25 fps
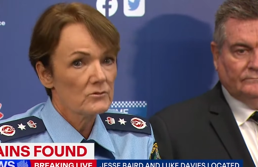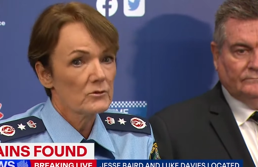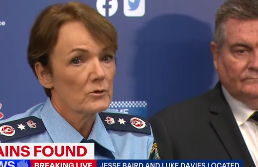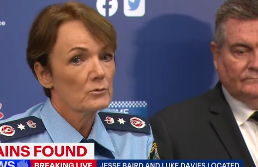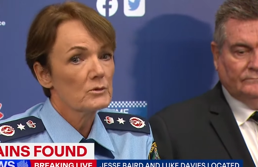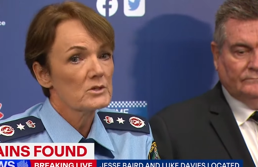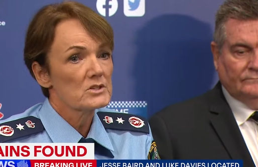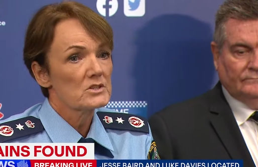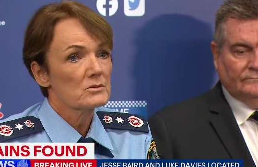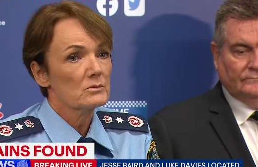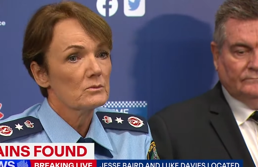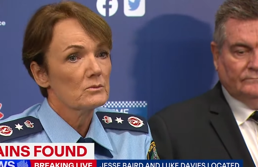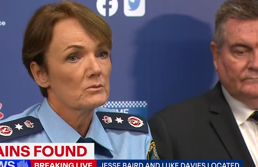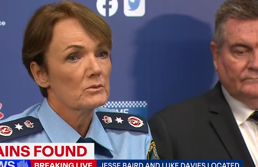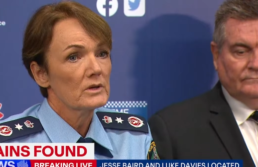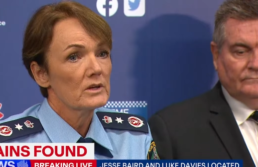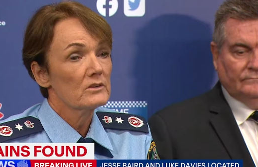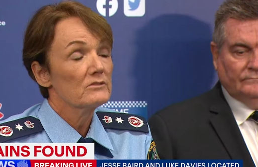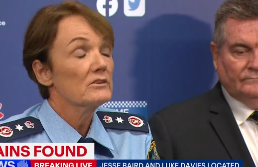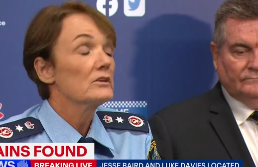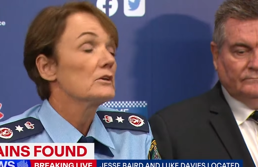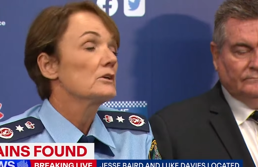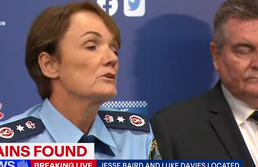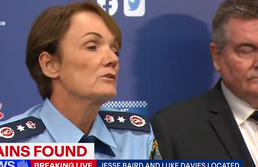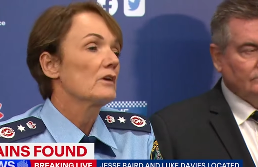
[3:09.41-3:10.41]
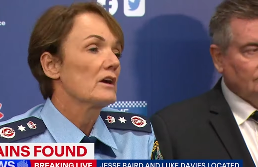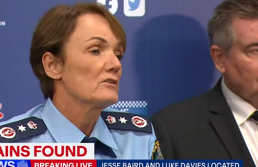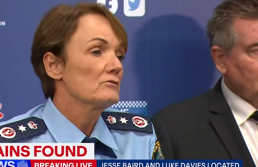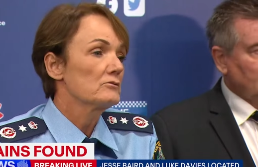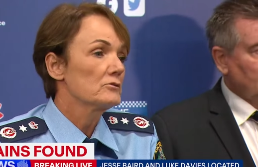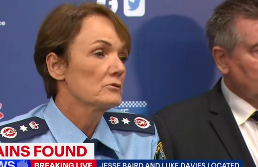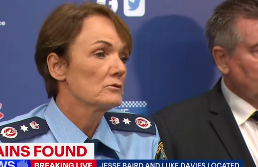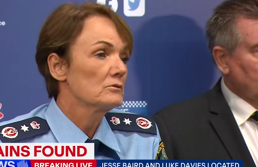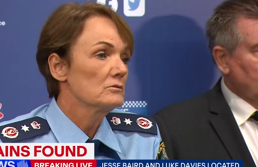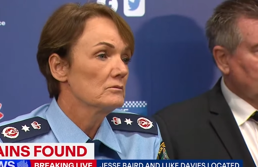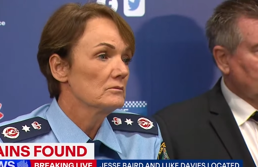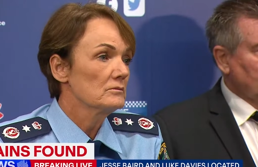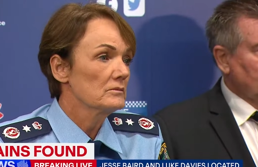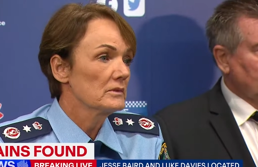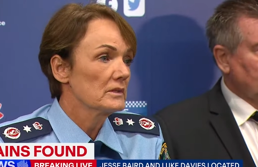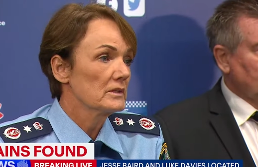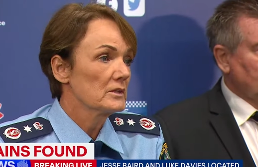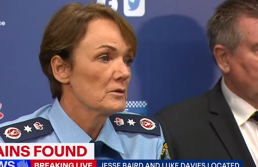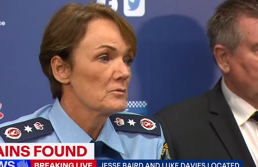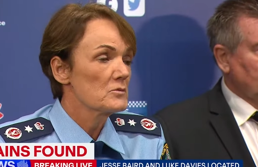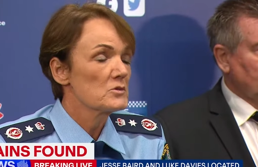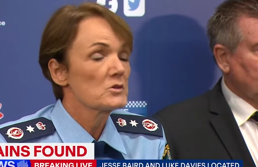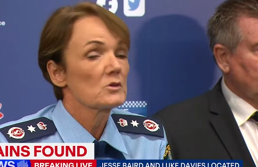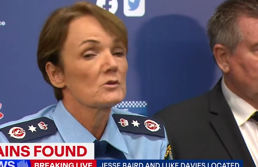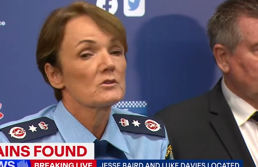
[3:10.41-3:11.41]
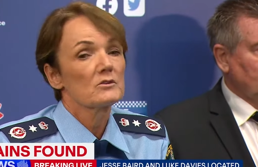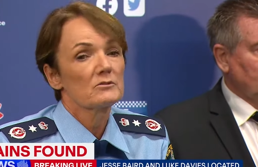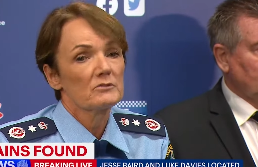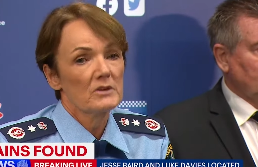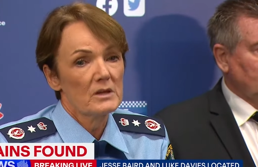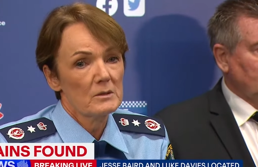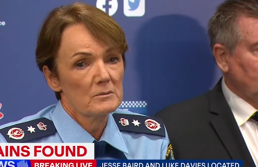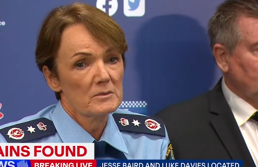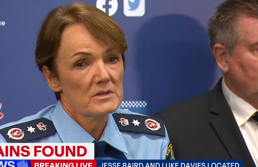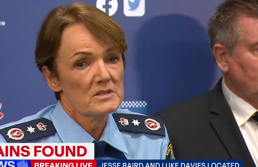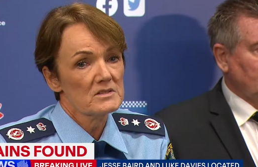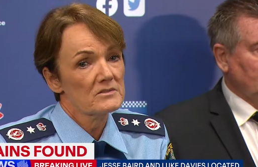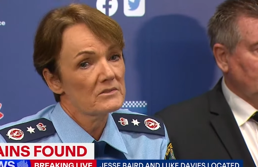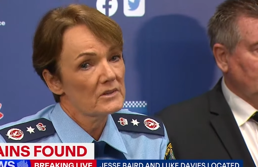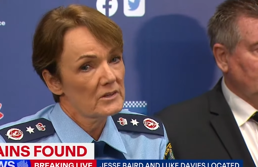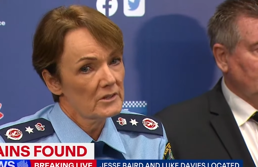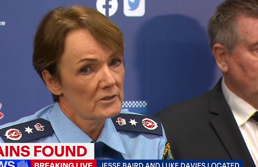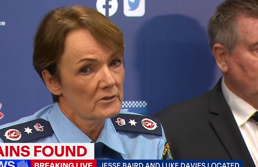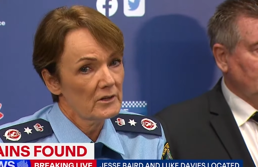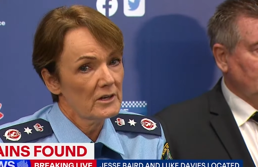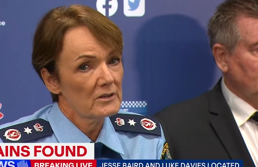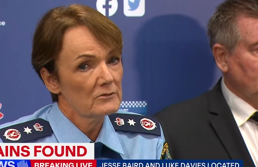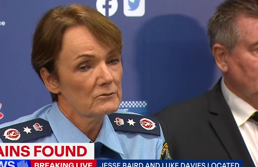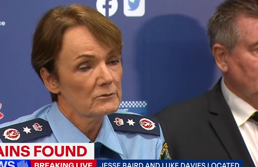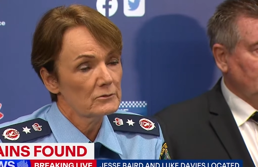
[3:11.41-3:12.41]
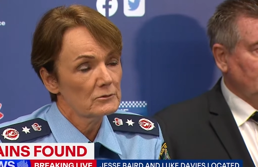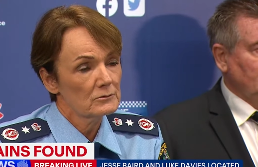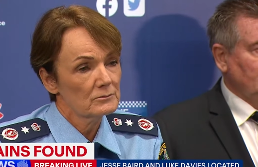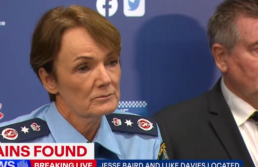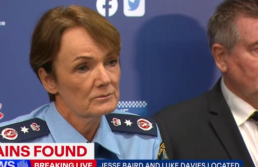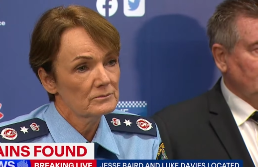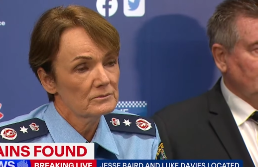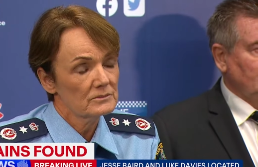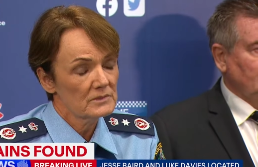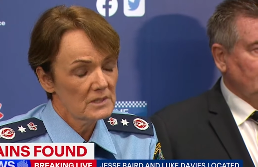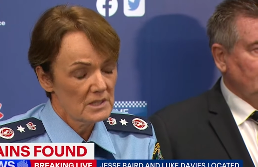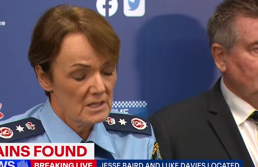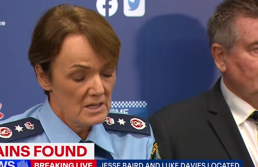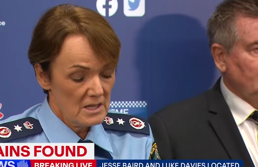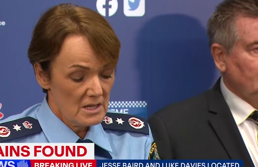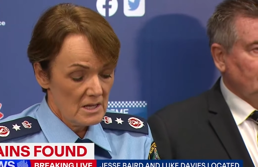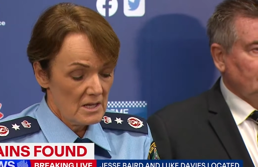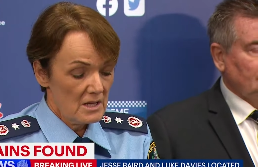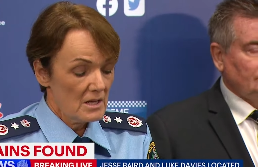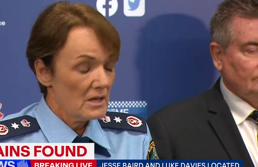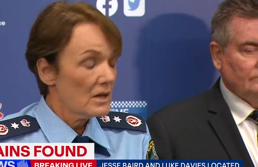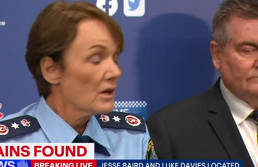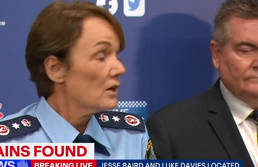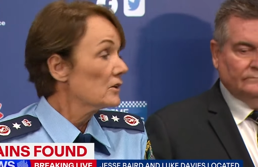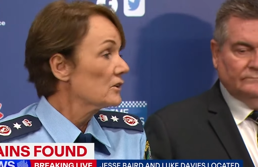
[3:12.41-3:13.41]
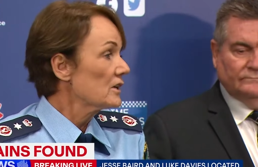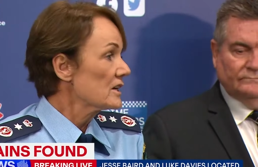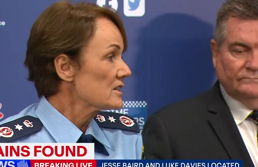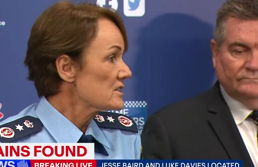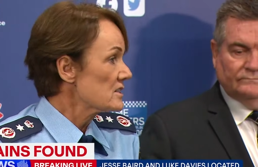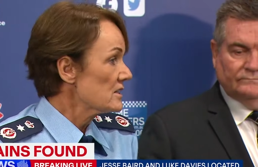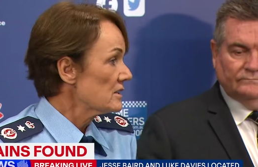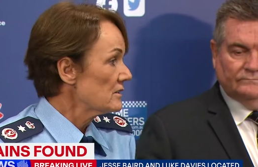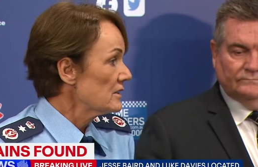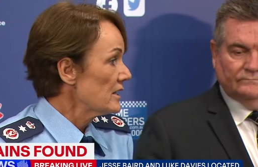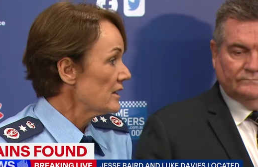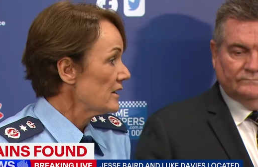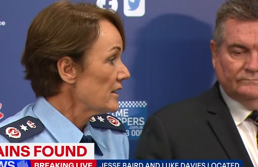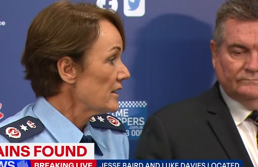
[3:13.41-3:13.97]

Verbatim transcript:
Speaker 1: for which we're very grateful, and I'm sure the families are very grateful. I'd like to